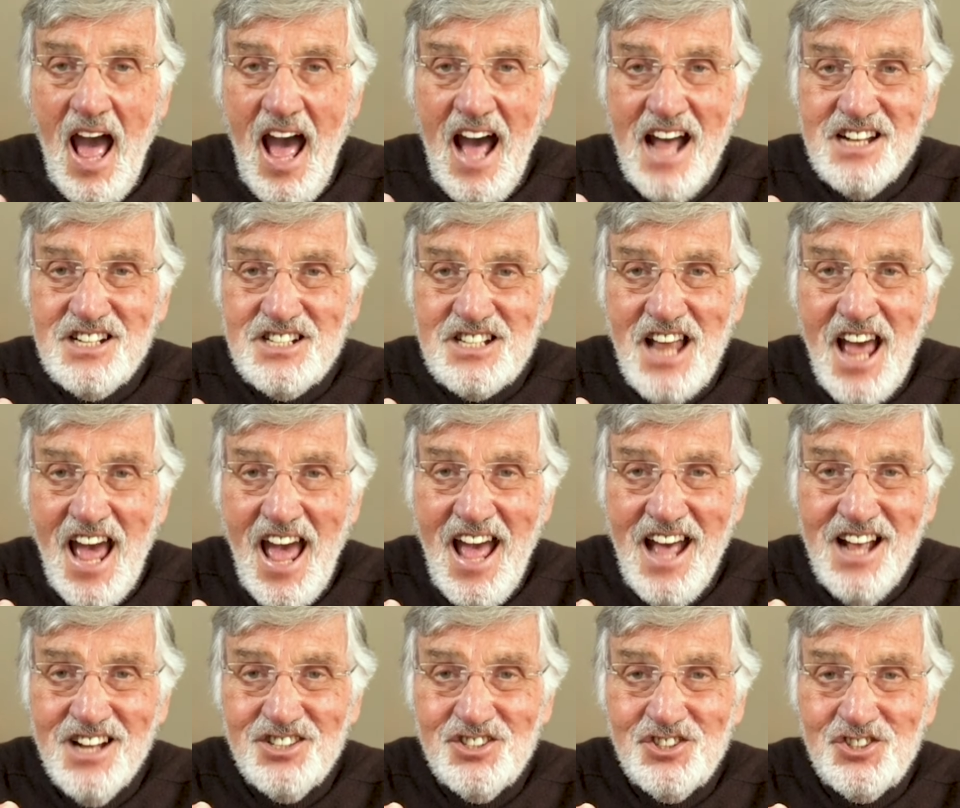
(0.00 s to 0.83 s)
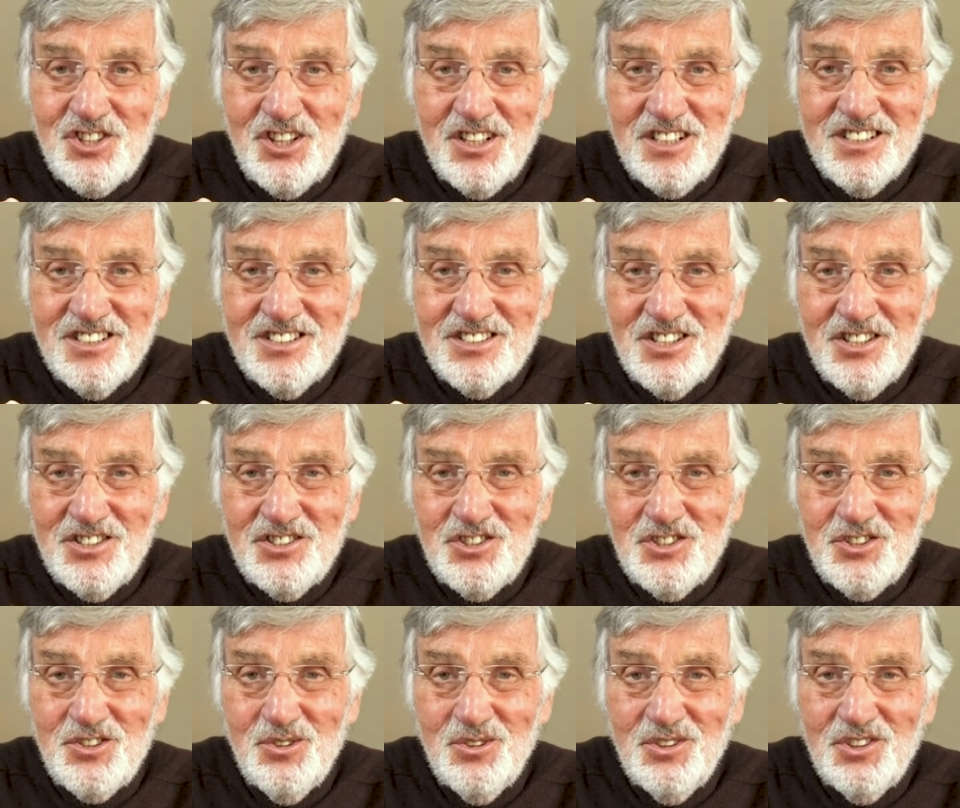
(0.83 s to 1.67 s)
attach it
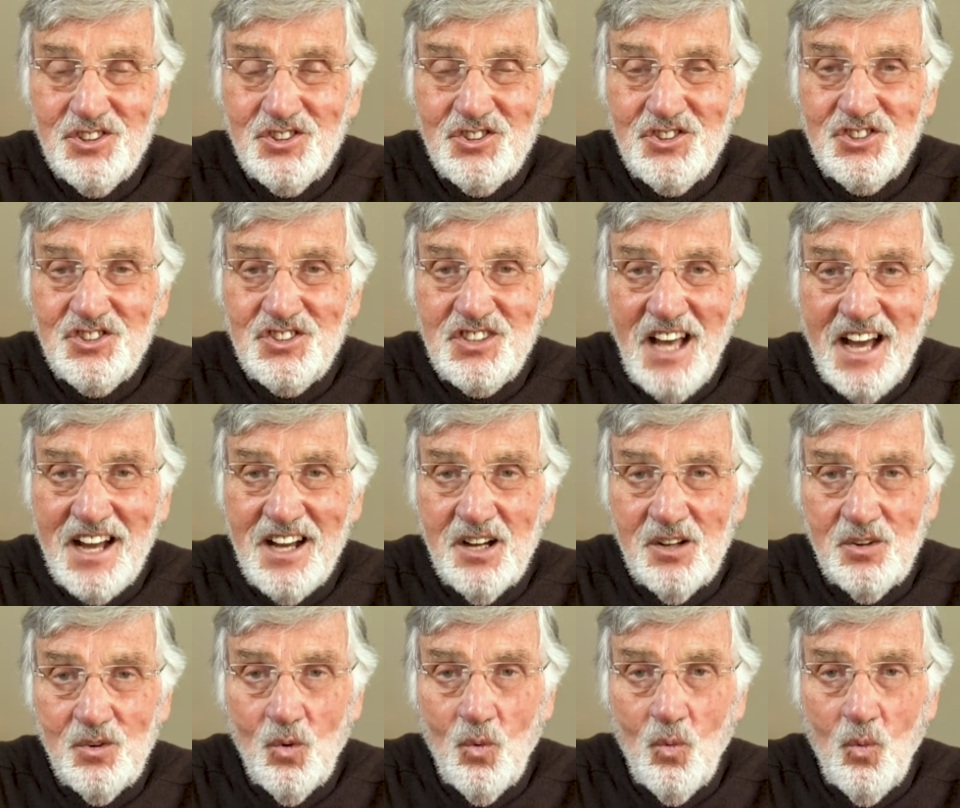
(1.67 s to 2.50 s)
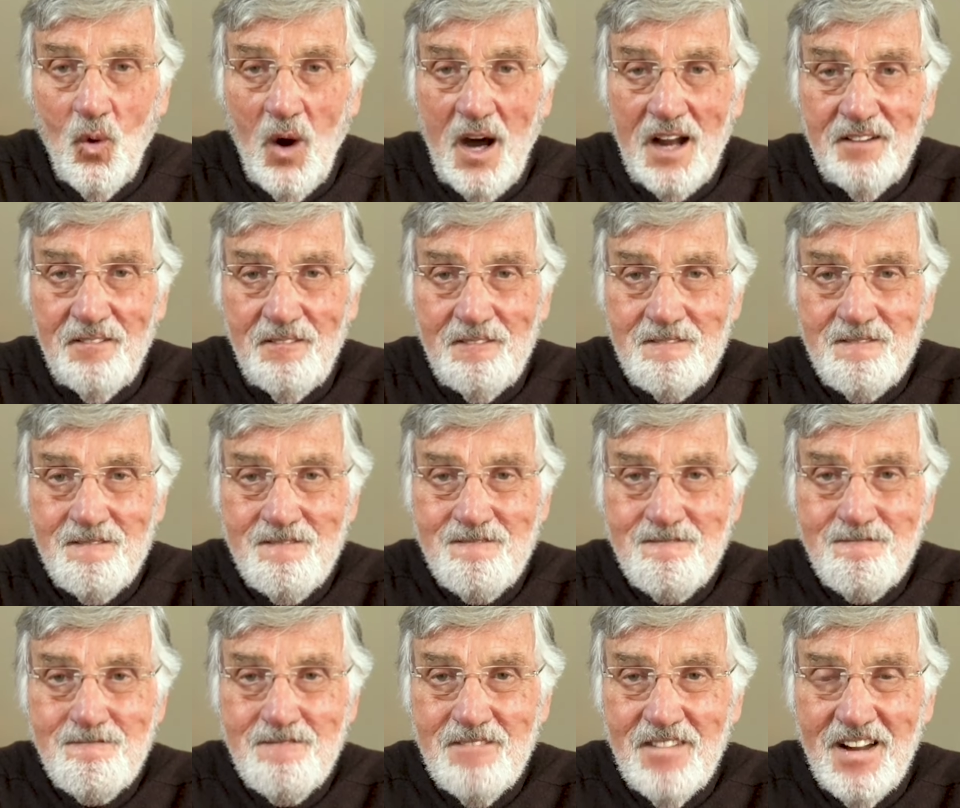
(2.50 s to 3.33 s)
to the second one,
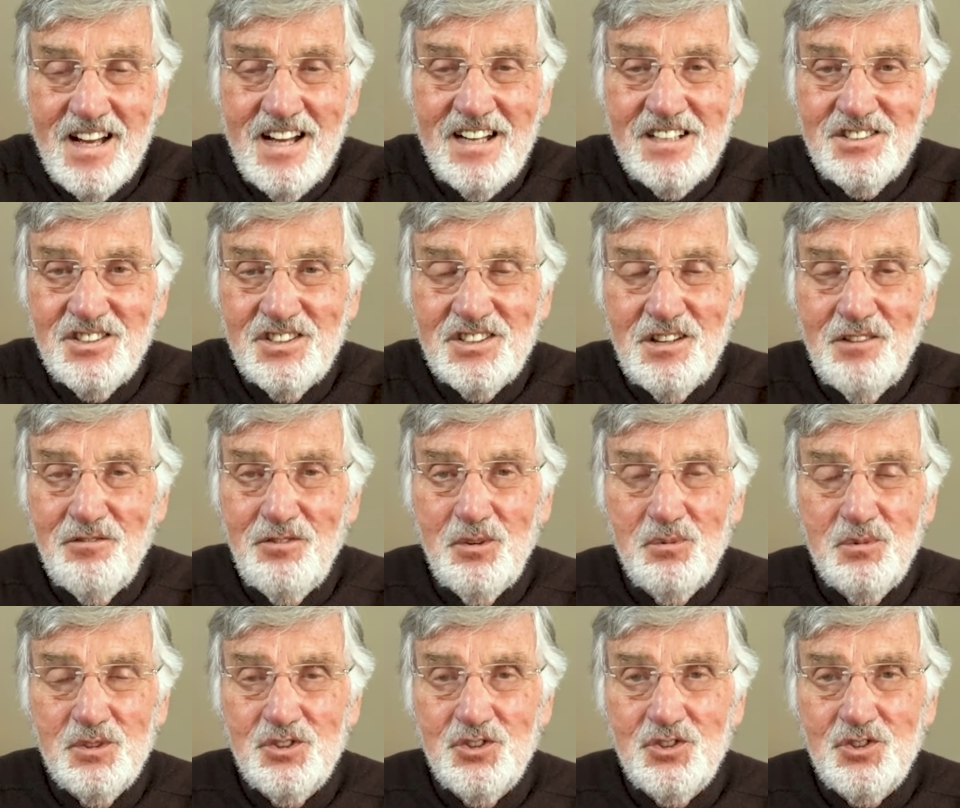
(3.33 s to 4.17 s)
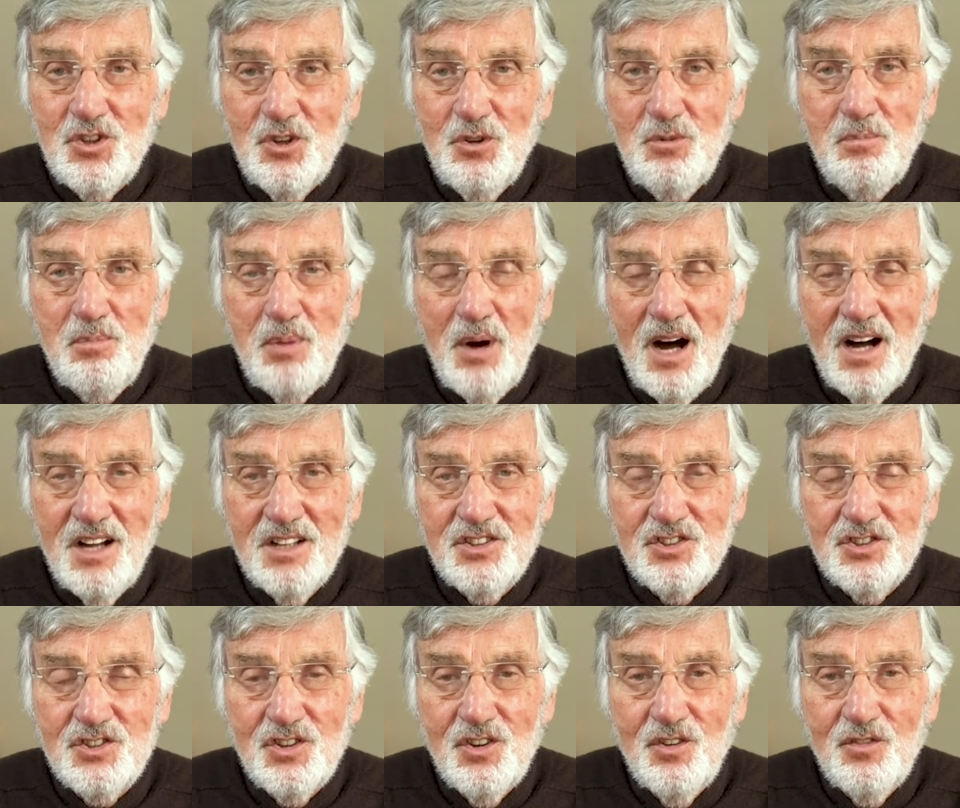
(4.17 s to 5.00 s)
as if it was two
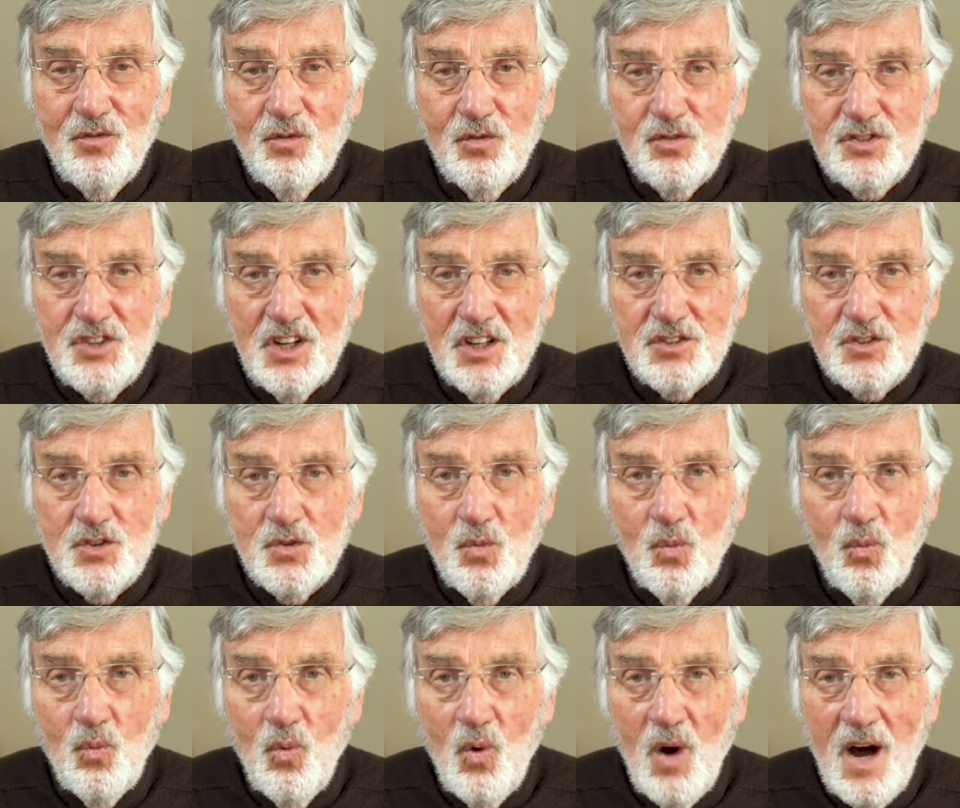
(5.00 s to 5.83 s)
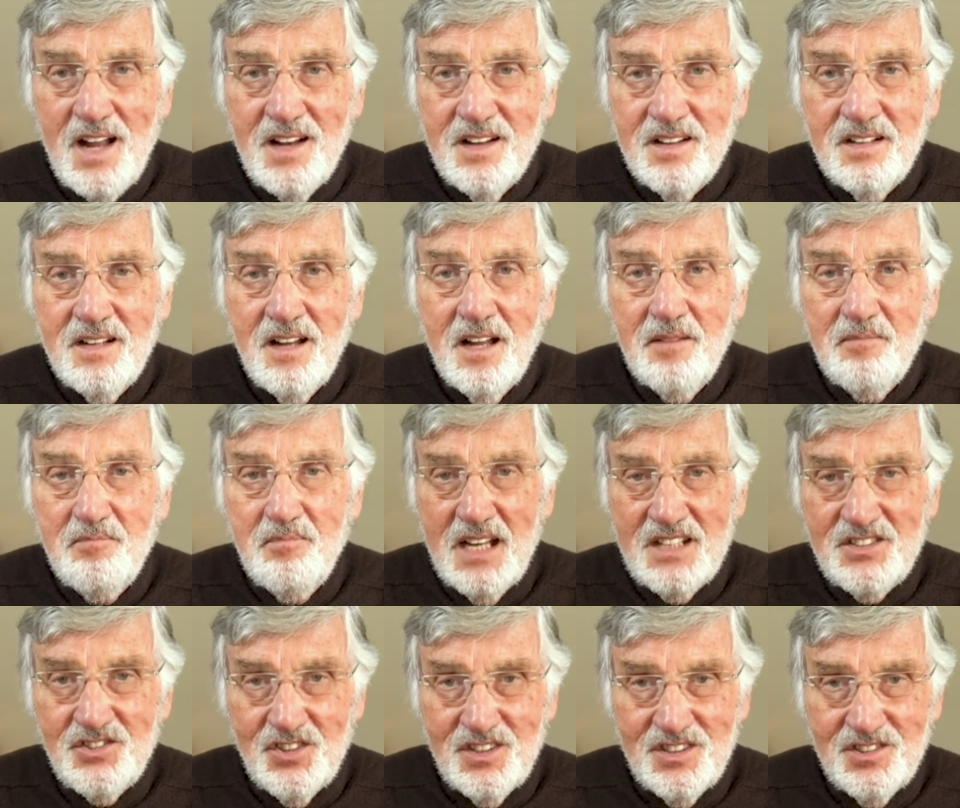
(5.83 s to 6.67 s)
parts of just one
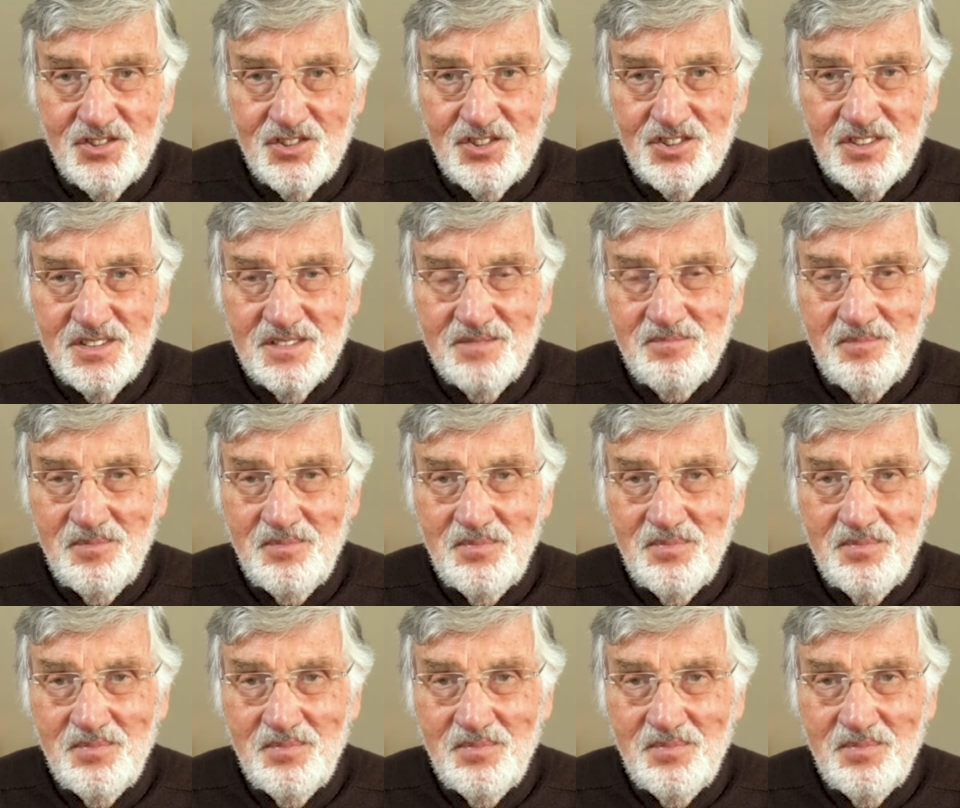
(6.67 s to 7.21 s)
message.